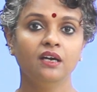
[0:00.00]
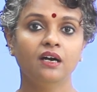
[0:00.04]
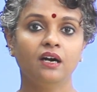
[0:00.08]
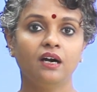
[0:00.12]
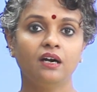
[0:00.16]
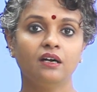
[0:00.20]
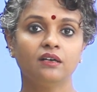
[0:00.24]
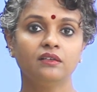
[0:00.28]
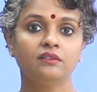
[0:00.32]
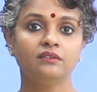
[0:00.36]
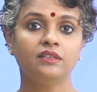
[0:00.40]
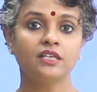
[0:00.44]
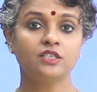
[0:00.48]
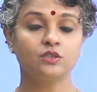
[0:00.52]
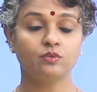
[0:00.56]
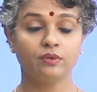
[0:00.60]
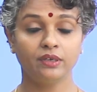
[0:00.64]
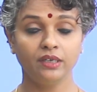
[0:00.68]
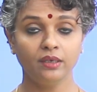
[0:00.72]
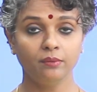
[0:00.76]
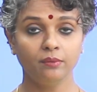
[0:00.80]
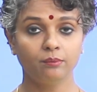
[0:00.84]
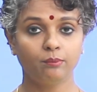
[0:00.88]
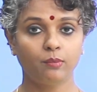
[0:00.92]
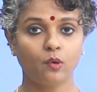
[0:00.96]
That's
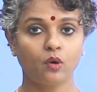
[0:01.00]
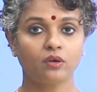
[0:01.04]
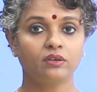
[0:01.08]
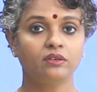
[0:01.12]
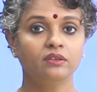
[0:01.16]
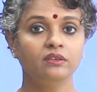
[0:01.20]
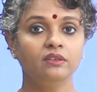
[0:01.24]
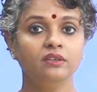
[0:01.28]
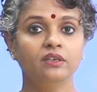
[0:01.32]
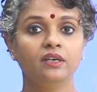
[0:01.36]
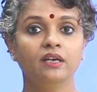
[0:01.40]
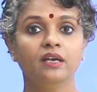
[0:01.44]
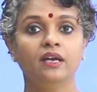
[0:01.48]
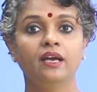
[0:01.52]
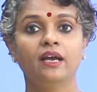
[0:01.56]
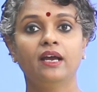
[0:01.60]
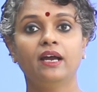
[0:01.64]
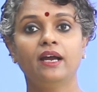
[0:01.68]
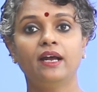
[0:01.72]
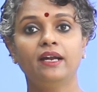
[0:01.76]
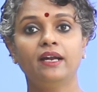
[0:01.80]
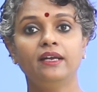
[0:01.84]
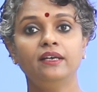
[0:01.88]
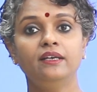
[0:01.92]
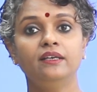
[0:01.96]
very important,
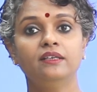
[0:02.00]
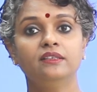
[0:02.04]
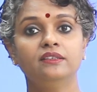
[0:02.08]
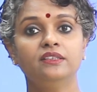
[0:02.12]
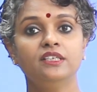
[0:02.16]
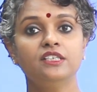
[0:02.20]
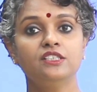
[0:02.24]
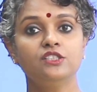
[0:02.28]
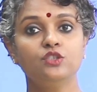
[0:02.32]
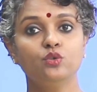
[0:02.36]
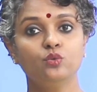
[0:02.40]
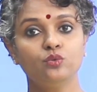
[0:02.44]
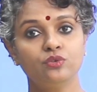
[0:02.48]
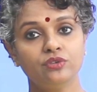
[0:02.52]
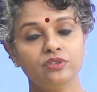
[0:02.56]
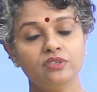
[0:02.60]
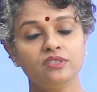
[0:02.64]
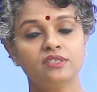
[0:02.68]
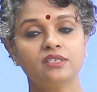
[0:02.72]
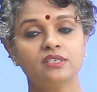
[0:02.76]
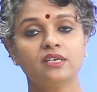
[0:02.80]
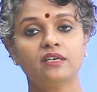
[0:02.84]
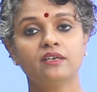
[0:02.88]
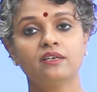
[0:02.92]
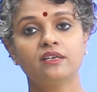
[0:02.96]
and these
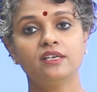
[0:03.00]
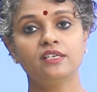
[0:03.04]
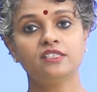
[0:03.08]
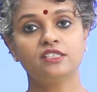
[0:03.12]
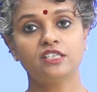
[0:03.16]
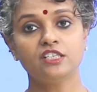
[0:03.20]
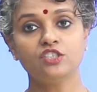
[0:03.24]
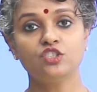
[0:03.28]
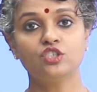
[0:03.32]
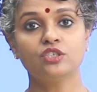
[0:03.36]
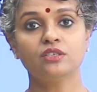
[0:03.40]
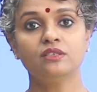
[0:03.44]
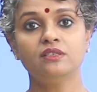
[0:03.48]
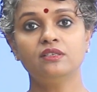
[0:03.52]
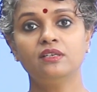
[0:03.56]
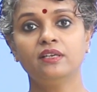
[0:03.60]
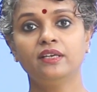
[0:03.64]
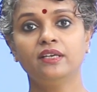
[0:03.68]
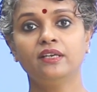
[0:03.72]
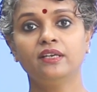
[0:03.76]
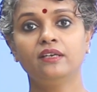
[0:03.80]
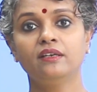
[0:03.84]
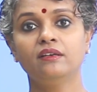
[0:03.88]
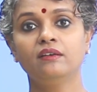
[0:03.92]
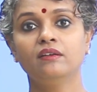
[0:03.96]
nutrients are essential
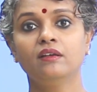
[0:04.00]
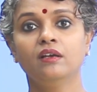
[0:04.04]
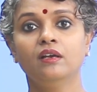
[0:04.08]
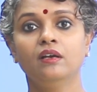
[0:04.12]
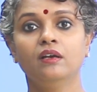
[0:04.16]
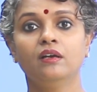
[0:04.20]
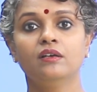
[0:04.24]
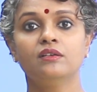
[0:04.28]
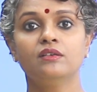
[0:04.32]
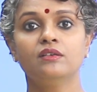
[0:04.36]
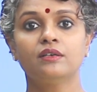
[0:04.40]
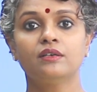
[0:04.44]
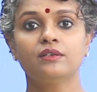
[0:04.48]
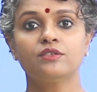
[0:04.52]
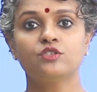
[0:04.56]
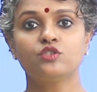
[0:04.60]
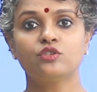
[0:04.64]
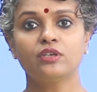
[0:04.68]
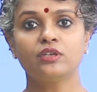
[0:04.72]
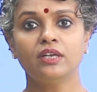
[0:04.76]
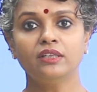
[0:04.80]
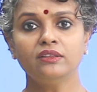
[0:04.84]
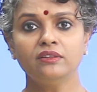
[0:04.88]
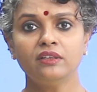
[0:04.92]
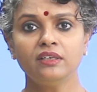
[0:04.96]
in
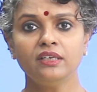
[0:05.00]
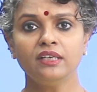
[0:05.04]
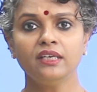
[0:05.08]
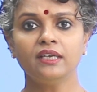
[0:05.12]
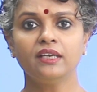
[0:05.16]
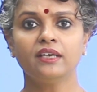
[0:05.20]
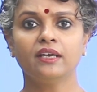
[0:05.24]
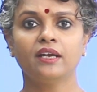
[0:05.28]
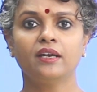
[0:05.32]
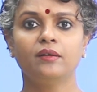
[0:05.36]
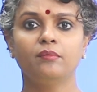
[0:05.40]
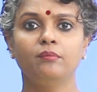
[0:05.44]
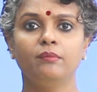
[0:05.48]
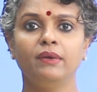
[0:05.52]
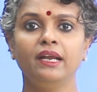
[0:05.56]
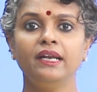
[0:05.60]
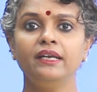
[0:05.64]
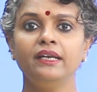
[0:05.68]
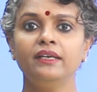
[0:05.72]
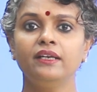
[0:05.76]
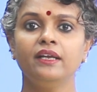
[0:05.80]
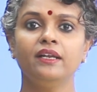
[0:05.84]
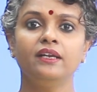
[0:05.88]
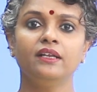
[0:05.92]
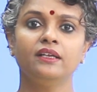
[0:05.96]
strengthening and
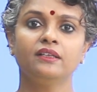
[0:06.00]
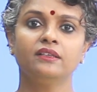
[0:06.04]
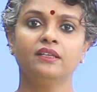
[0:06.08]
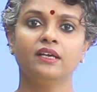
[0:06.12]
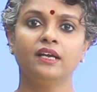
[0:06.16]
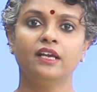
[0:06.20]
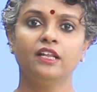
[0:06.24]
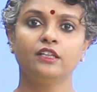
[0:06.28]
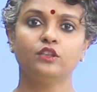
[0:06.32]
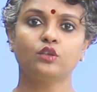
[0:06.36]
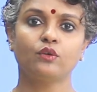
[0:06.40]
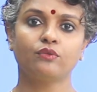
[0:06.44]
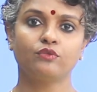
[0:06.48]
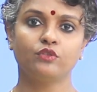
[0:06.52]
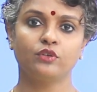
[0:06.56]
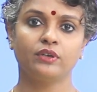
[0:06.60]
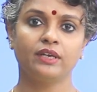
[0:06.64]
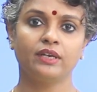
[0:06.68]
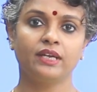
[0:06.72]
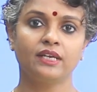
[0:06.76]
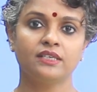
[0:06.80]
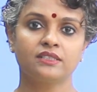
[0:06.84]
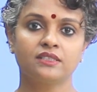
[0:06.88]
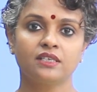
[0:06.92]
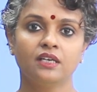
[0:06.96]
maintaining the health of your
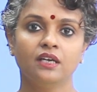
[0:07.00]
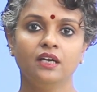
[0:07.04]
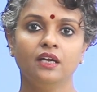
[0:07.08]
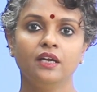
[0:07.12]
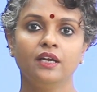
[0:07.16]
eggs.